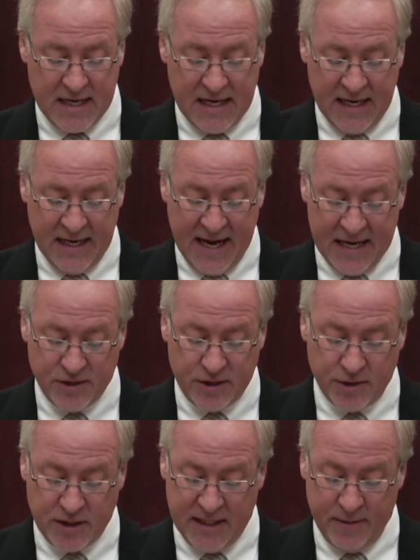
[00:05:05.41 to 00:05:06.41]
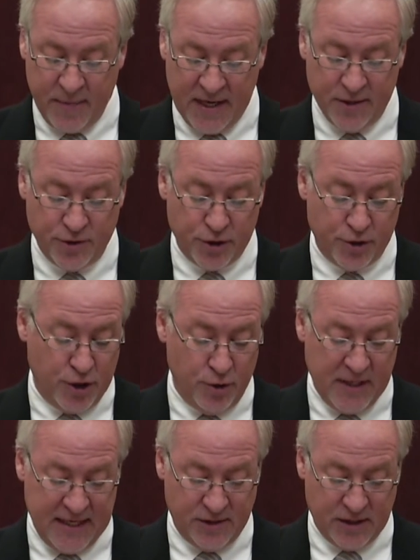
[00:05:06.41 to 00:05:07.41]
I asked the city manager 2
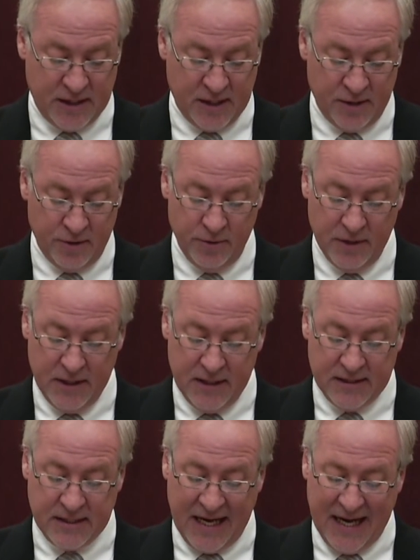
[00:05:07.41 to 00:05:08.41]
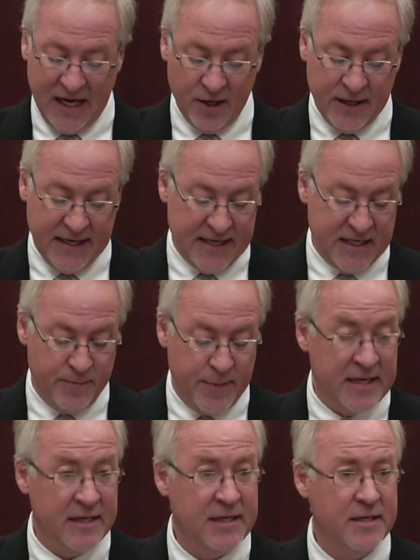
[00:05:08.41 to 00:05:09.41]
days ago to hire an
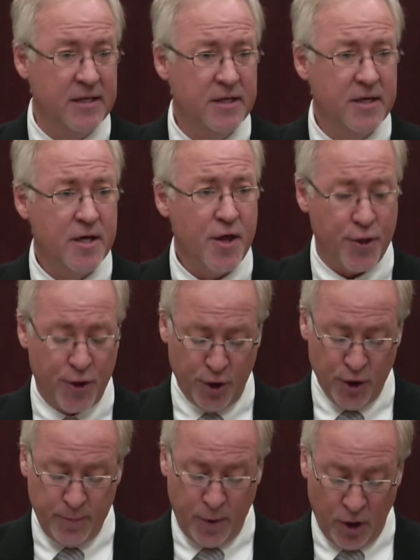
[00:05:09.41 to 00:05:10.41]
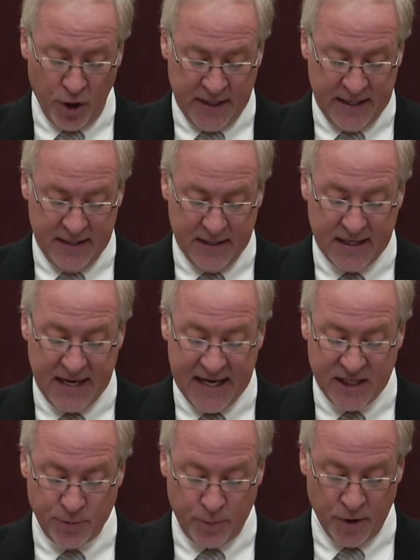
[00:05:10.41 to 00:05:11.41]
independent, third-party
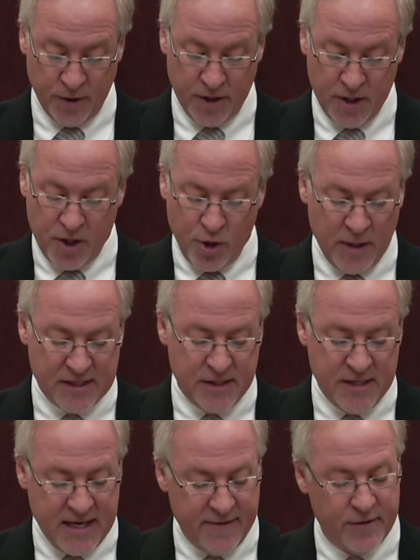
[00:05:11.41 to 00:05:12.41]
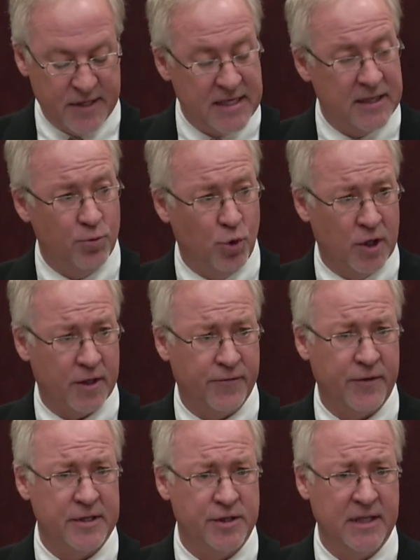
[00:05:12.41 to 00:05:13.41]
expert who has never done work for
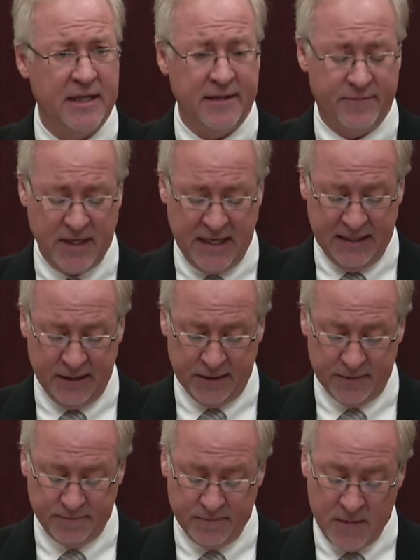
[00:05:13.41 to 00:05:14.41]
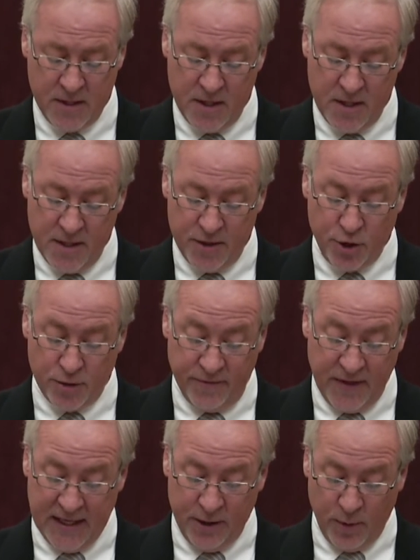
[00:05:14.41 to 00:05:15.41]
the city of Tyler to
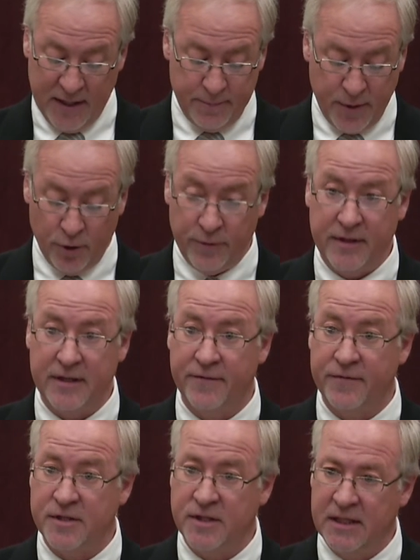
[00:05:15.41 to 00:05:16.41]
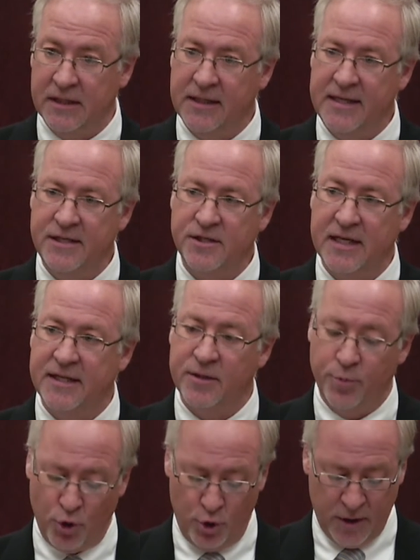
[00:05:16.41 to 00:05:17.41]
evaluate both the facilities and the
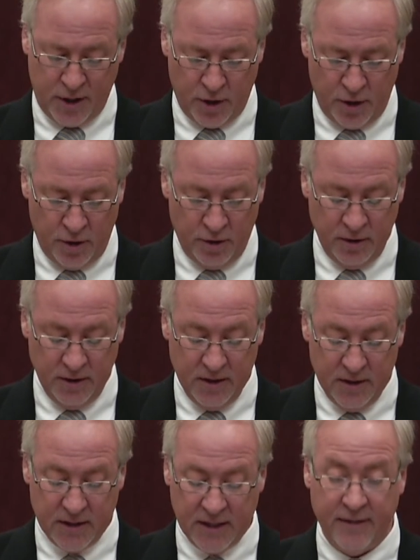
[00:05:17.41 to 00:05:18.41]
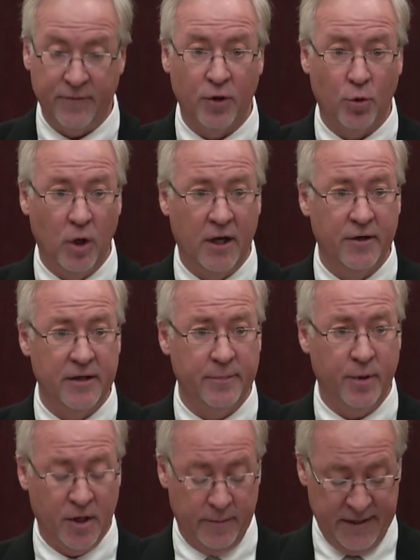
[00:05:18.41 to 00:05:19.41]
protocol of our water
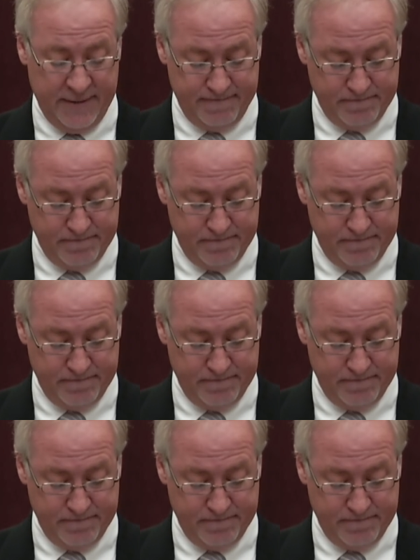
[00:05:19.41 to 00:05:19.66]
department.